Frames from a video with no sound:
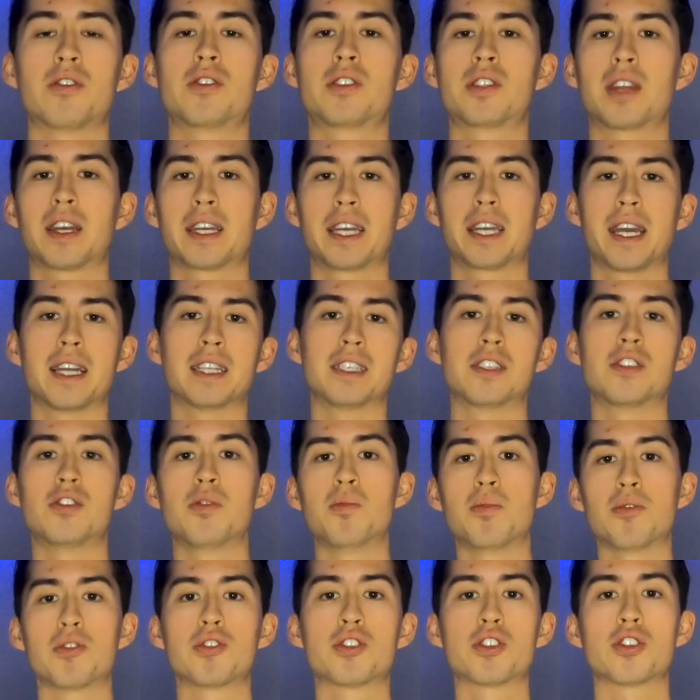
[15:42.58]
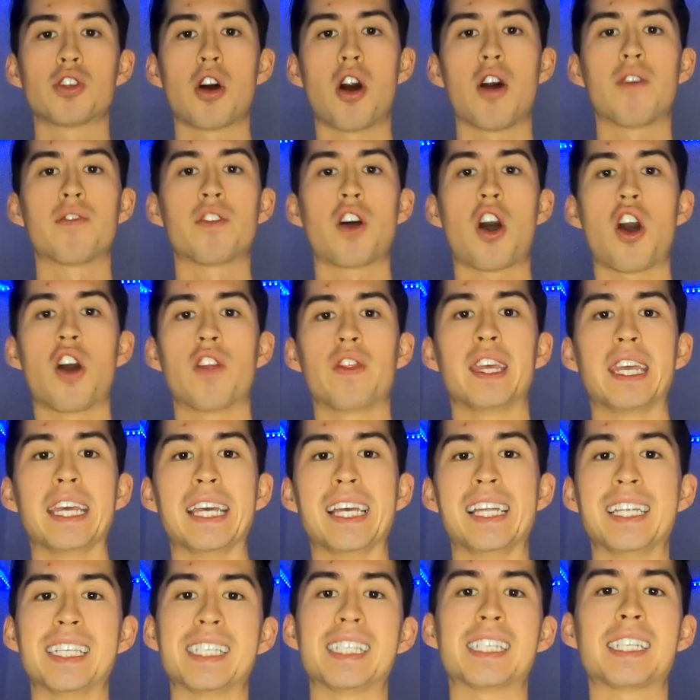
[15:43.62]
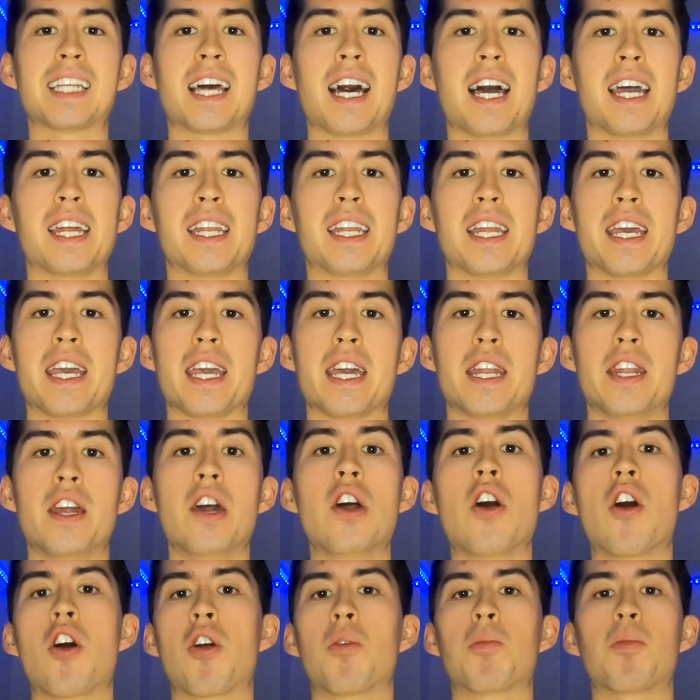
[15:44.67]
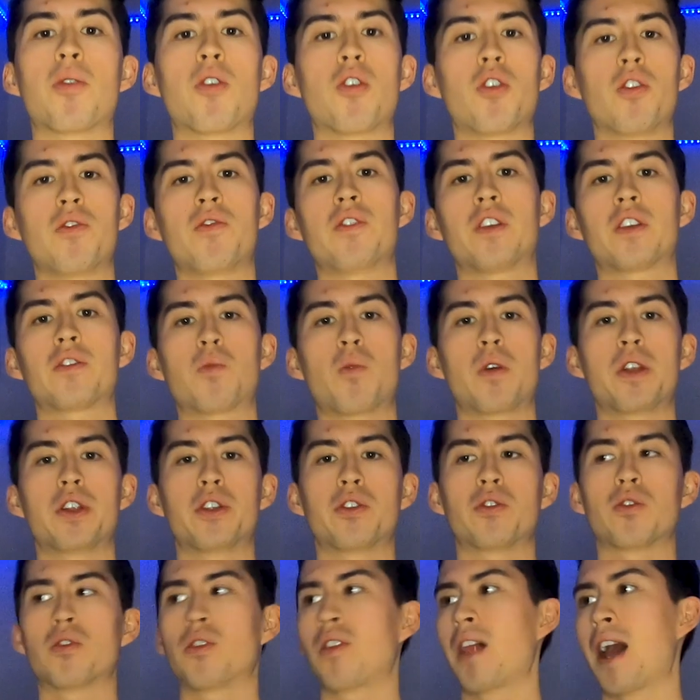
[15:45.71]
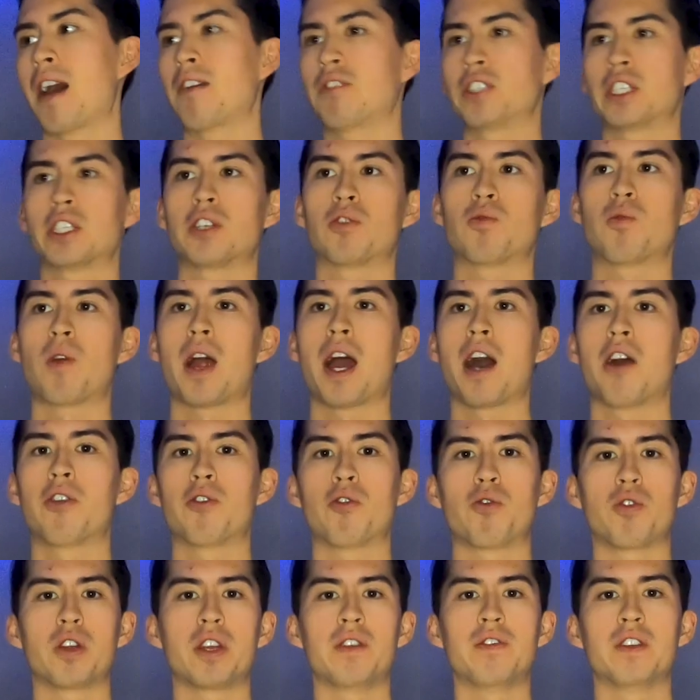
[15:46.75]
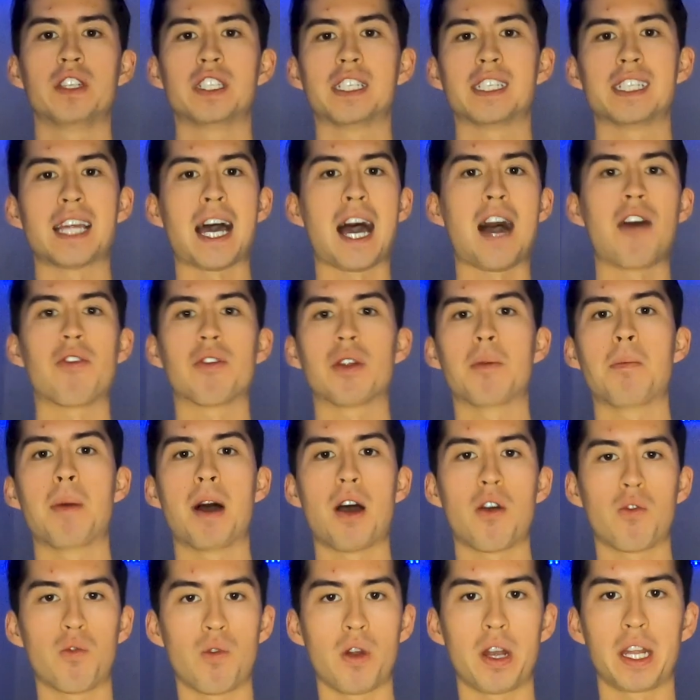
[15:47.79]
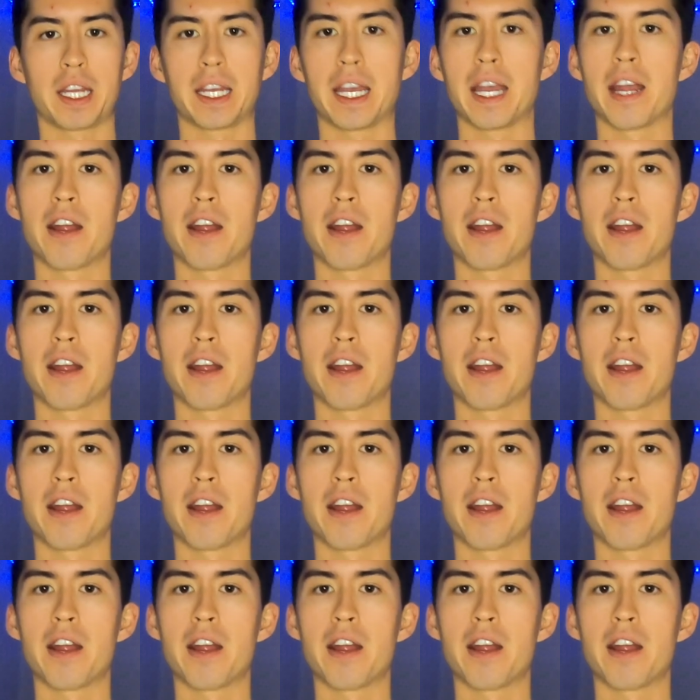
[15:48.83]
are, again, super soft on the inside and are perfect when you're lounging around or even just out and about running